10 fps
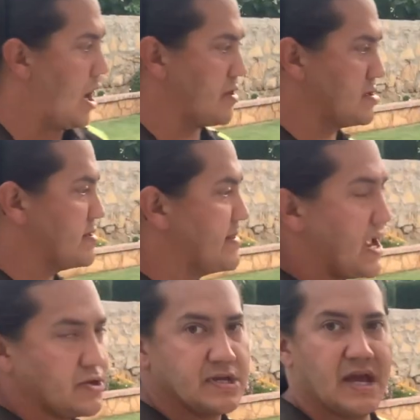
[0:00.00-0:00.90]
Other than
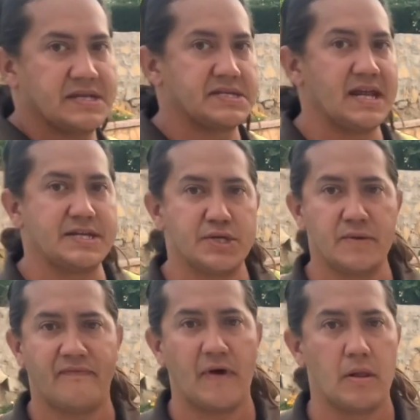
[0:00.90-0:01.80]
that, you guys stay
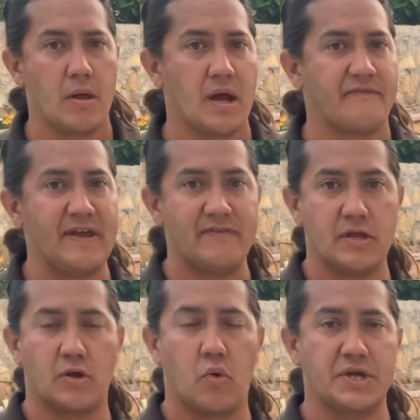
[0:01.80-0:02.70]
tuned, follow along. If you have any
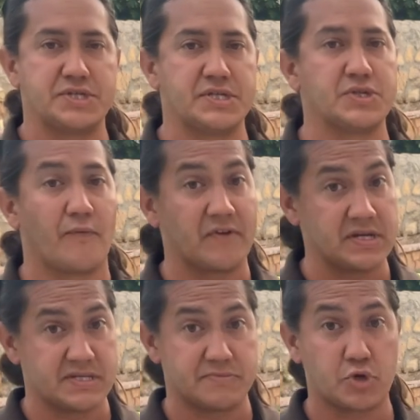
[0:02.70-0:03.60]
other questions, don't
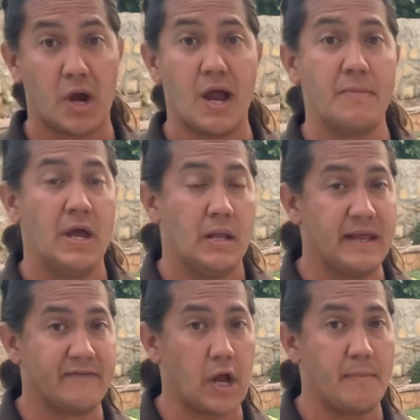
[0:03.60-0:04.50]
forget to subscribe,
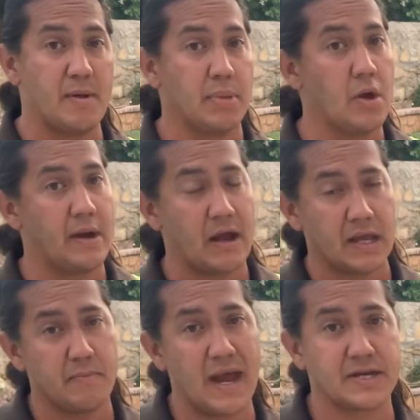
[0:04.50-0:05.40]
leave a comment below, and I'll
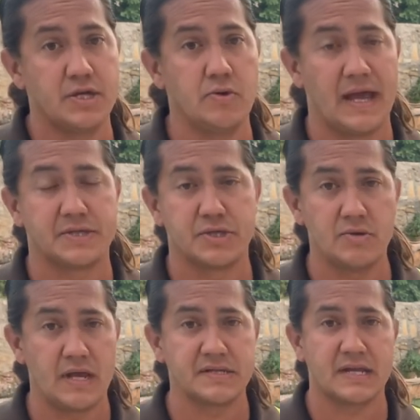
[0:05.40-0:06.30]
get back to you as
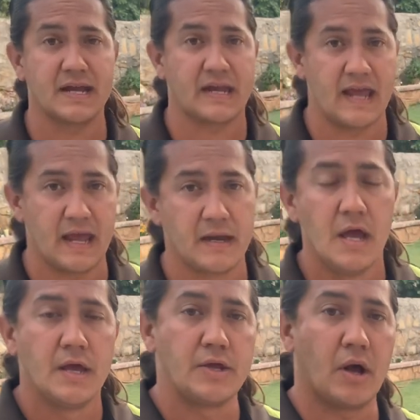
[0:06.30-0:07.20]
soon as I
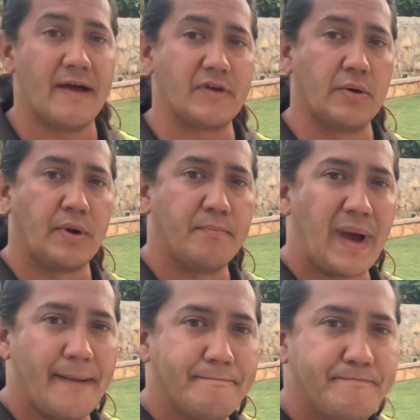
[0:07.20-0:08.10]
can. Y'all have a good one. Bye.